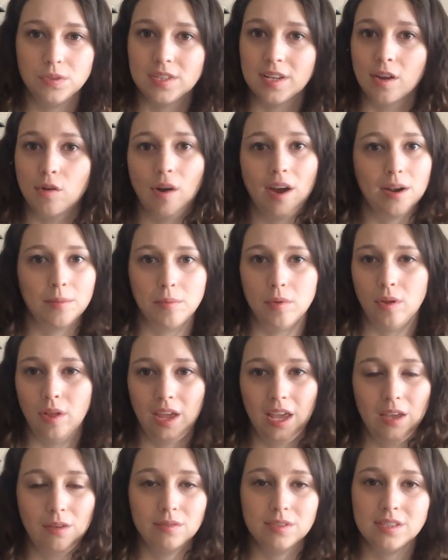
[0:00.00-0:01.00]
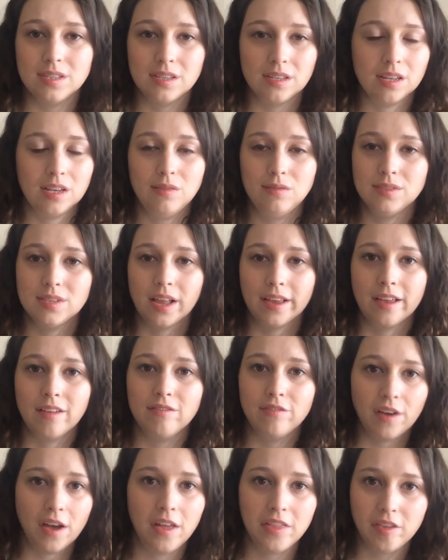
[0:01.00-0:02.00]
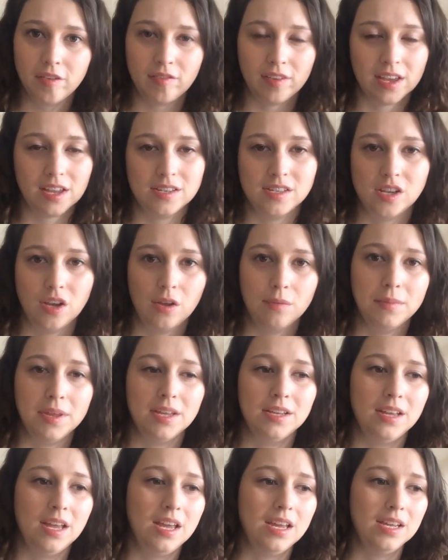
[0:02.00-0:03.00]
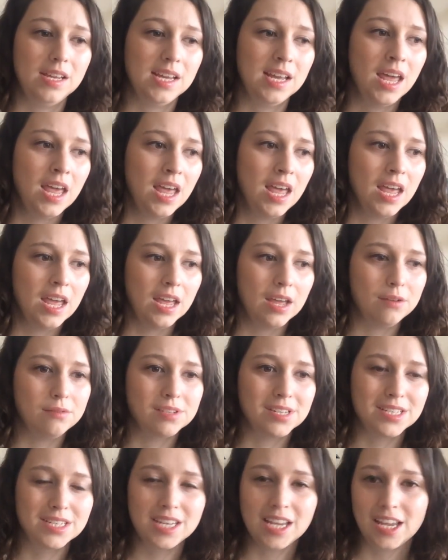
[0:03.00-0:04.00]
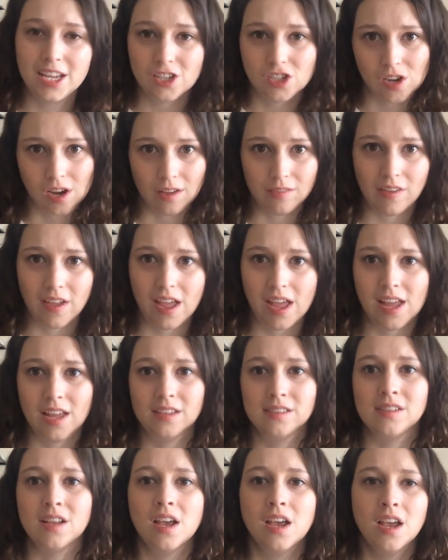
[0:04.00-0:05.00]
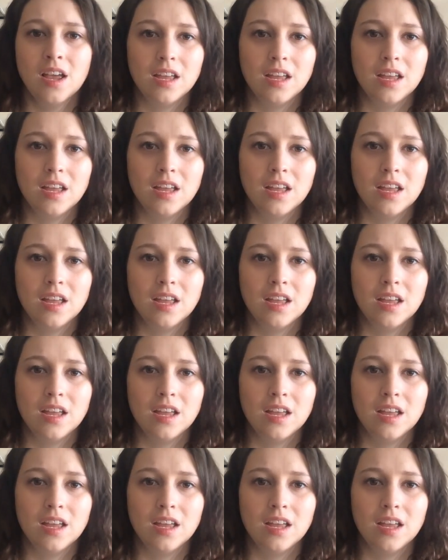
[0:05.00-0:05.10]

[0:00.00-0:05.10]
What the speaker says: incredible. He was like a father figure to him. He was a teacher of his.